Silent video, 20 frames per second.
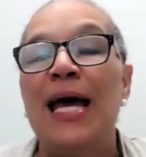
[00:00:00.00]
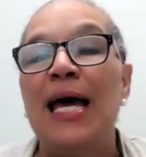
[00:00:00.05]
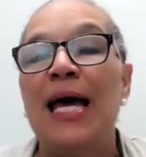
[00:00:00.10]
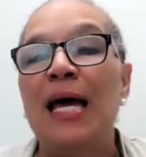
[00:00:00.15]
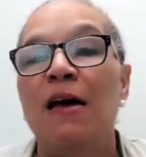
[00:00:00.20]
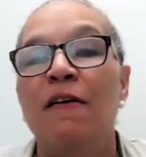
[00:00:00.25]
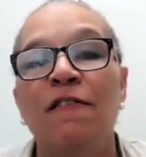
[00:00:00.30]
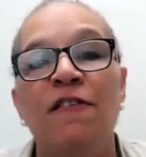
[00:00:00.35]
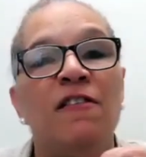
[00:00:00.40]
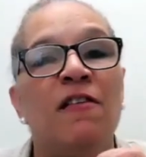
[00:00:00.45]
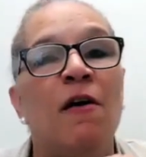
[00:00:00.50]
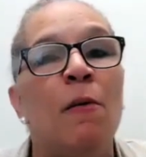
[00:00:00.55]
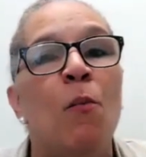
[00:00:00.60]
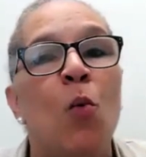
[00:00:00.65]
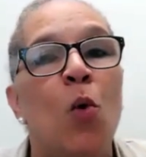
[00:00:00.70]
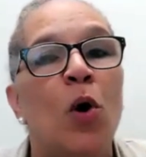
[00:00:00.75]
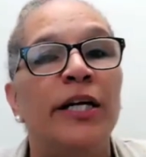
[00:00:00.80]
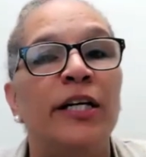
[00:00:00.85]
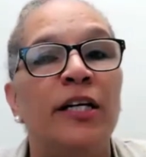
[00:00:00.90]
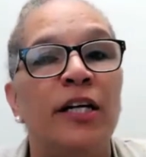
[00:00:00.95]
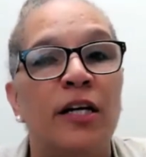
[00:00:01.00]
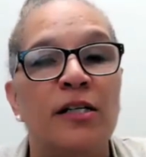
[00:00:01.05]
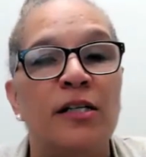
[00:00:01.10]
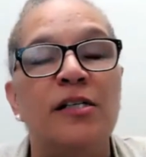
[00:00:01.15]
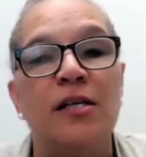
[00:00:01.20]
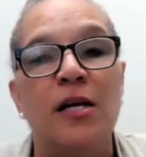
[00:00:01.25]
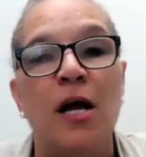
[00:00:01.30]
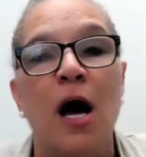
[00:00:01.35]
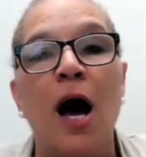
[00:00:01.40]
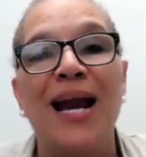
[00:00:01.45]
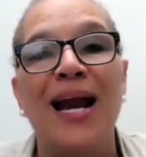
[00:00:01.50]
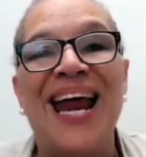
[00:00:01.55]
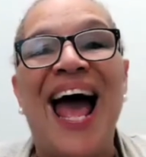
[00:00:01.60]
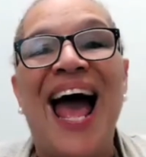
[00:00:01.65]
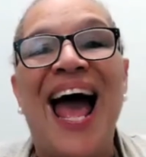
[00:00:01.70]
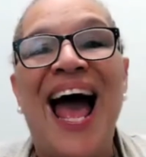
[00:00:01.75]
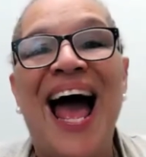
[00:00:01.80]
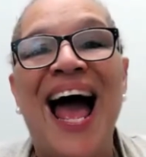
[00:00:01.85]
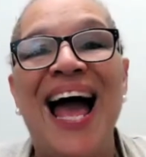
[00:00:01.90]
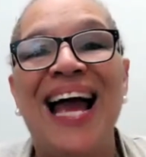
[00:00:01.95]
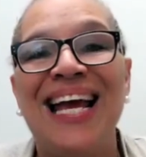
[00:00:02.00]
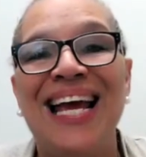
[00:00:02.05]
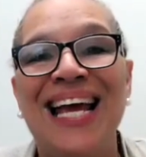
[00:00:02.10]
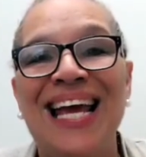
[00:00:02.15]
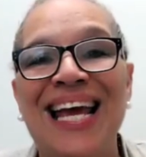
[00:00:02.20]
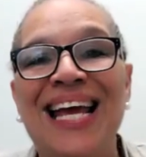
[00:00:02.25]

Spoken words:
if someone does not hang